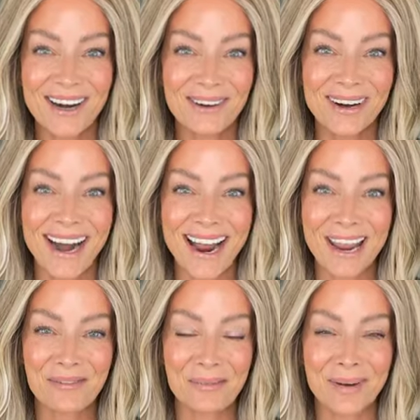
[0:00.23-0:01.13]
Hello,
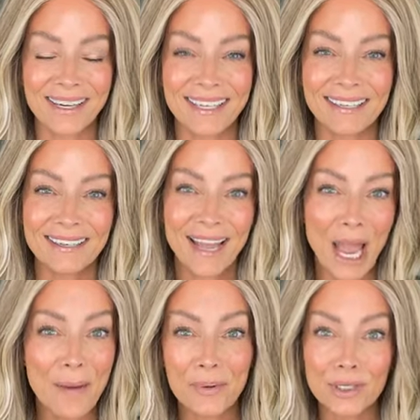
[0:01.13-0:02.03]
hi everybody.
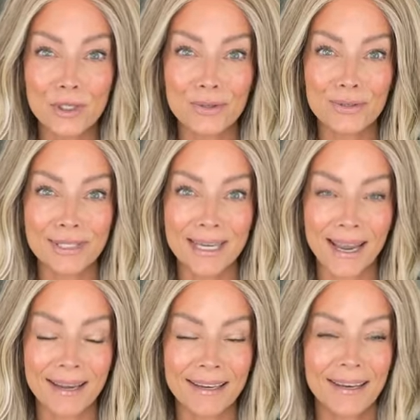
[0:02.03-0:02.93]
Happy
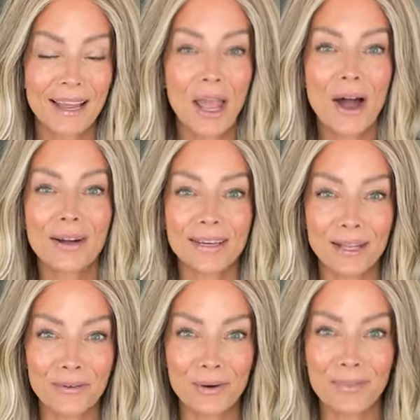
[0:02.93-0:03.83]
Tuesday. I'm going
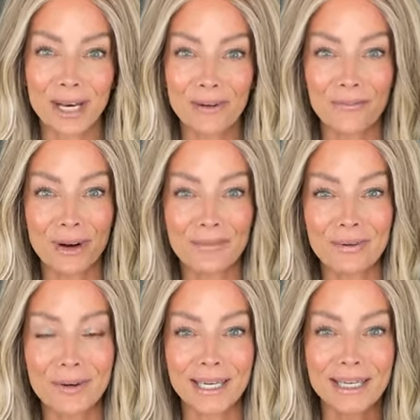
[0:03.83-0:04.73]
to give it a minute for
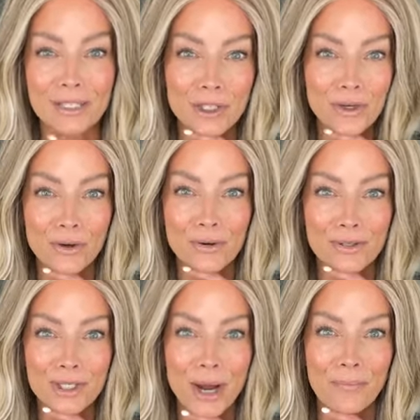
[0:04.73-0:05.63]
everybody
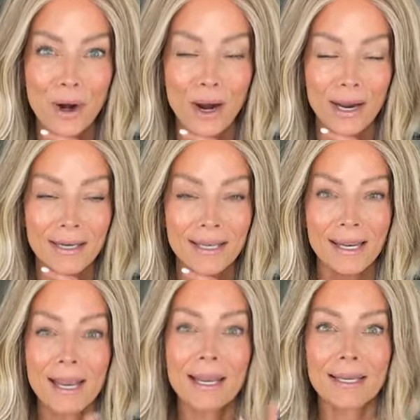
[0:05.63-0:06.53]
to jump on.
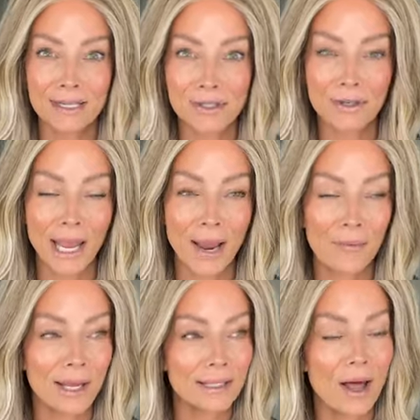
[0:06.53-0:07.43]
Yesterday
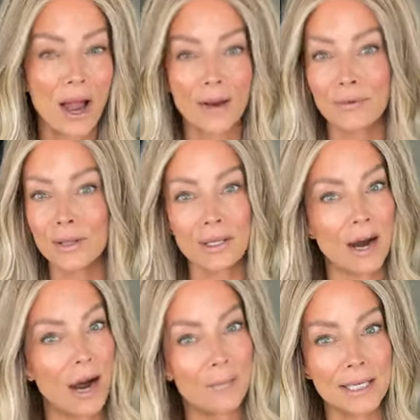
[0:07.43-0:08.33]
I went live and the
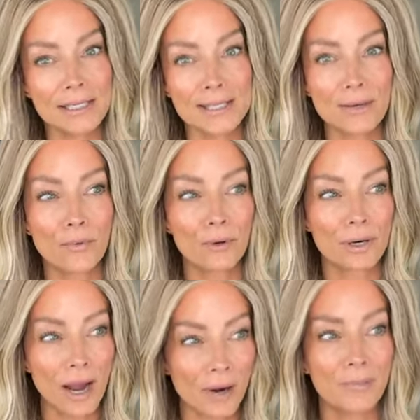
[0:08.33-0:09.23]
comments
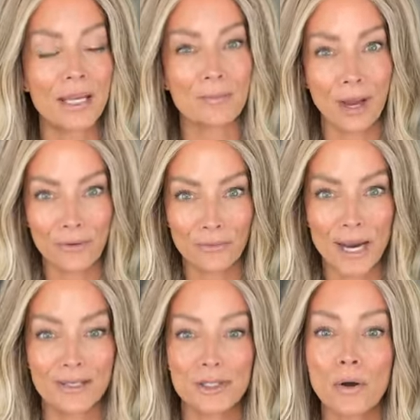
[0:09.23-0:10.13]
were not being my
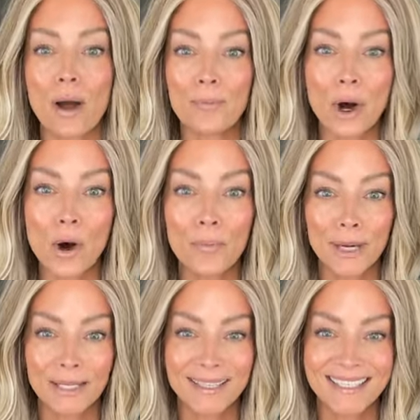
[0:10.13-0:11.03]
friend, so I'm
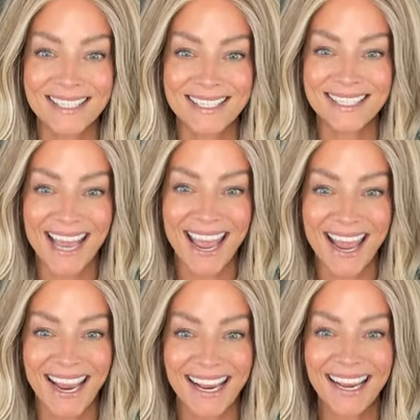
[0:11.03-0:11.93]
hoping that
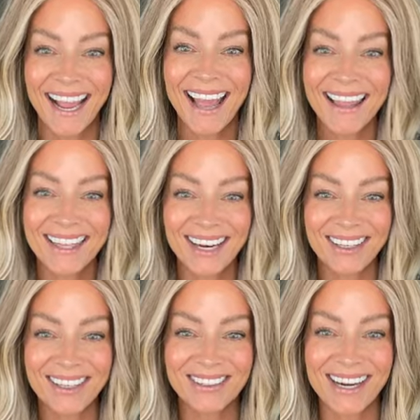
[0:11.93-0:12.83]
today
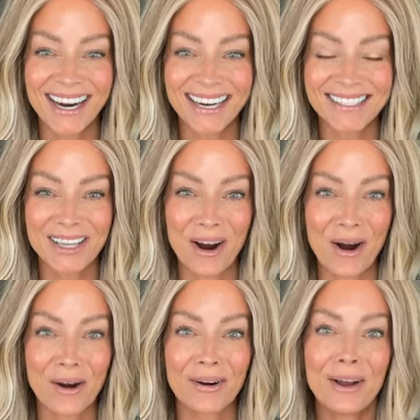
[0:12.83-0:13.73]
there you guys
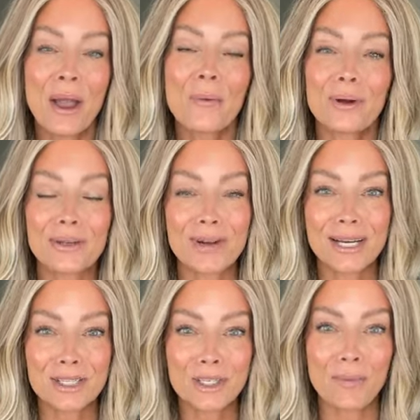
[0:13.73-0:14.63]
are. When you
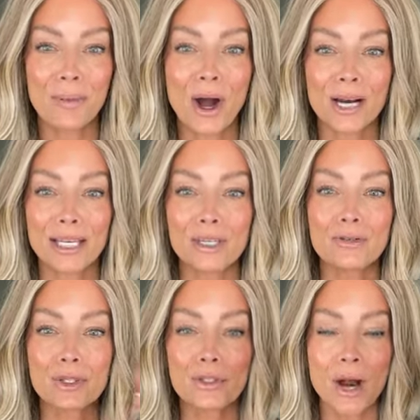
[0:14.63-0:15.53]
guys jump on, can
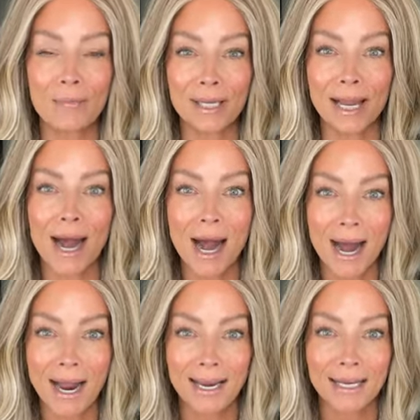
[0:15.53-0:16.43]
you just drop me a
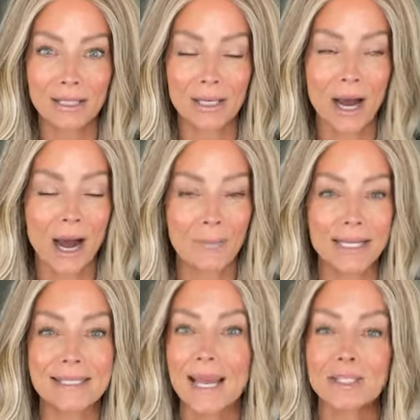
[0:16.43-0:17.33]
hi in the
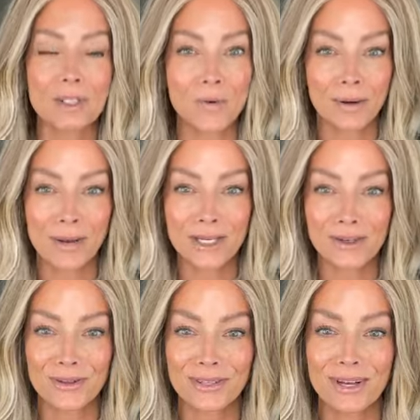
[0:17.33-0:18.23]
comments? I just want to make
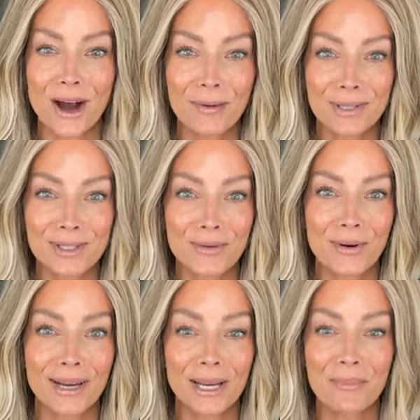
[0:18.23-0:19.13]
sure that the comments are
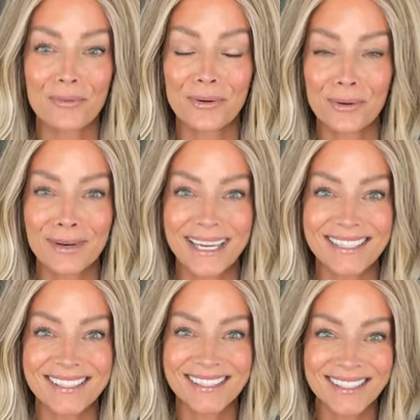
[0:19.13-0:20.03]
working before we
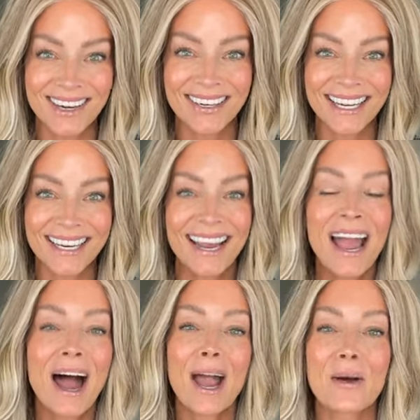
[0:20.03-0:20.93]
get started.
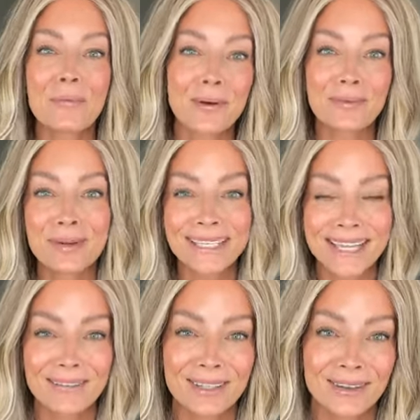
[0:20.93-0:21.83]
I hope
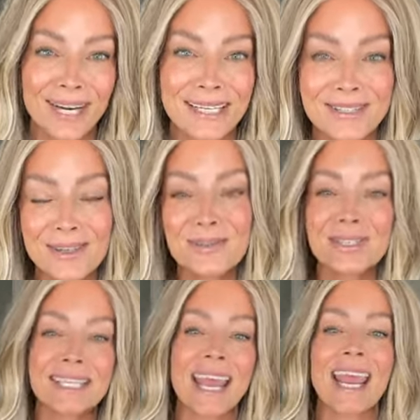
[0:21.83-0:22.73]
everybody's having a great
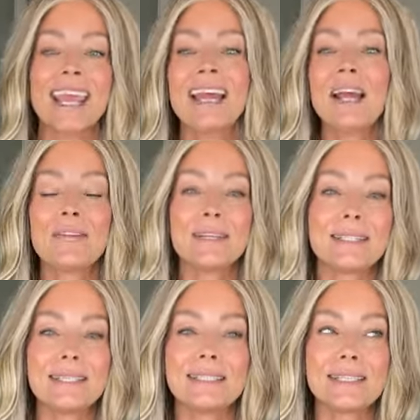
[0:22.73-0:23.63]
Tuesday.
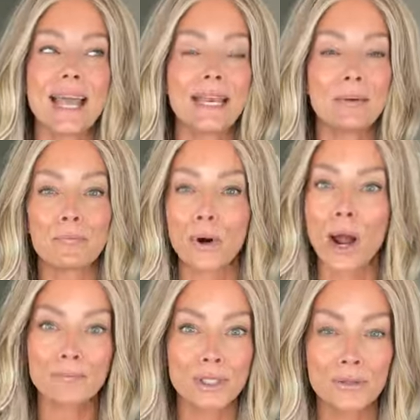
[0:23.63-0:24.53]
This is an
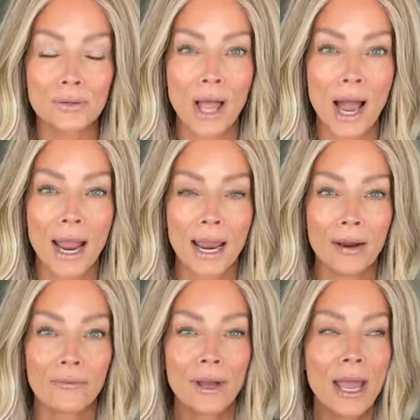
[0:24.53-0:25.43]
impromptu
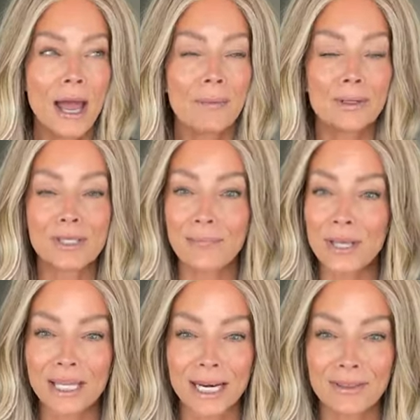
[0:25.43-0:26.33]
live about
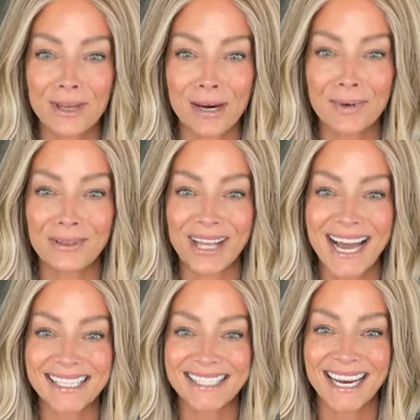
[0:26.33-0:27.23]
something that I thought about
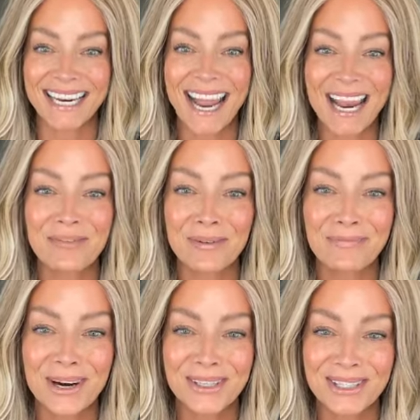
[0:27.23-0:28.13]
last night. Hey
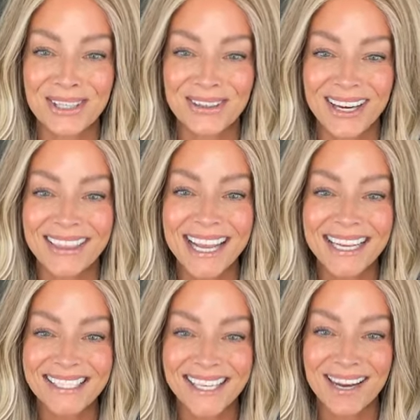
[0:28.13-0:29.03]
from Barcelona.
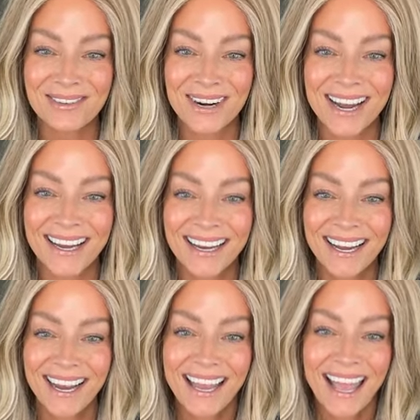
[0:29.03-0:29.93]
Thanks, Sandra.
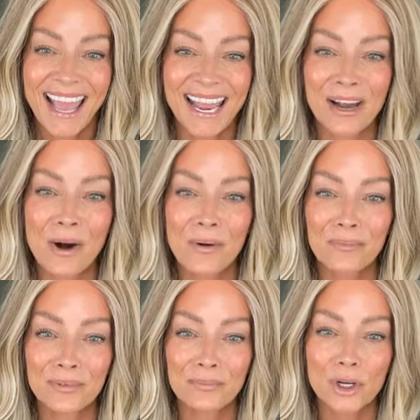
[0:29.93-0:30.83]
Hey
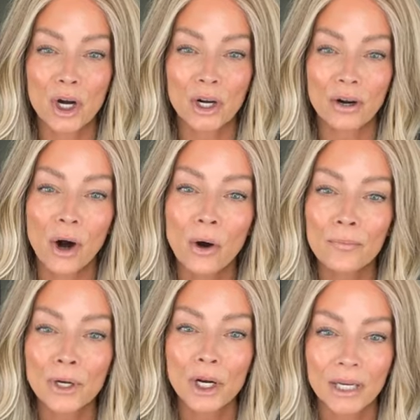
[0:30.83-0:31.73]
Home from Co-
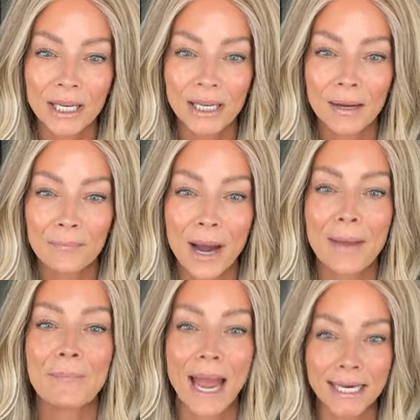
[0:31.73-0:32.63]
Home Cooking
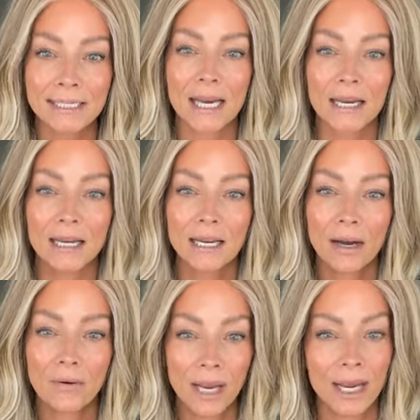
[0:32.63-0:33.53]
by Magda.
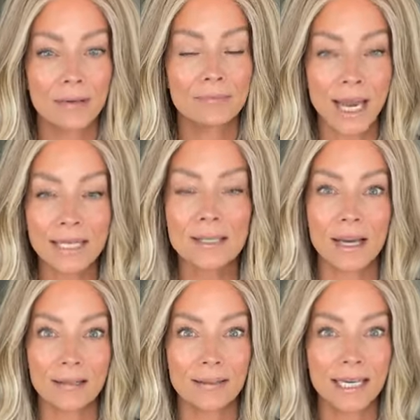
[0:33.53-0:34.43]
Okay,
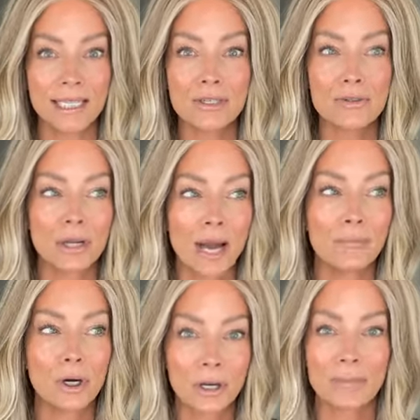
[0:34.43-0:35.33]
Magda, I need you to
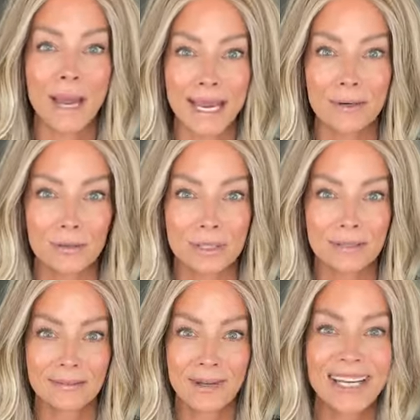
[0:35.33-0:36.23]
come cook in my
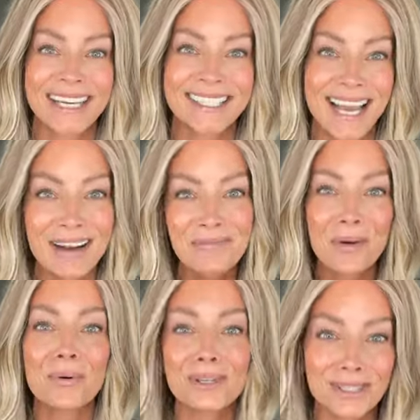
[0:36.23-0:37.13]
house because I am
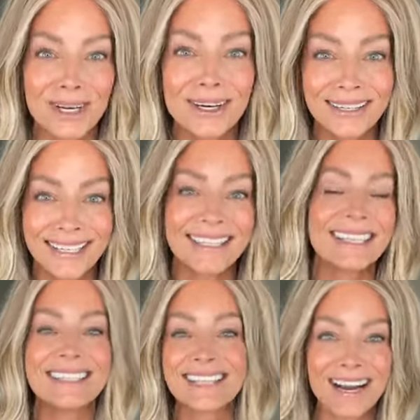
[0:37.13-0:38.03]
the worst cook in
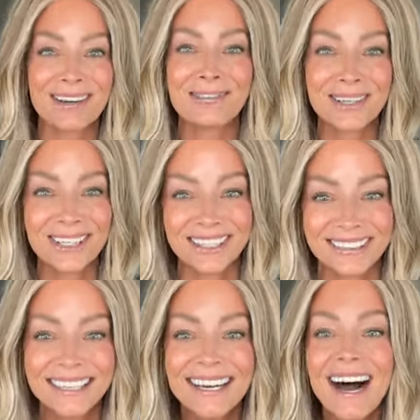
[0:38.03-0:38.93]
the entire
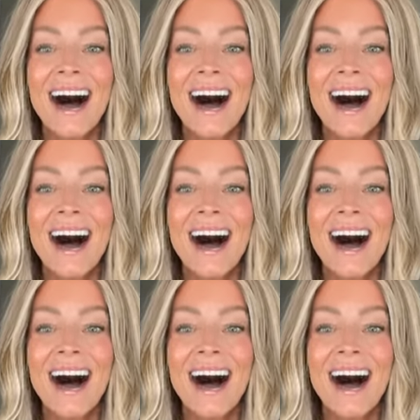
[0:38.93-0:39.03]
world.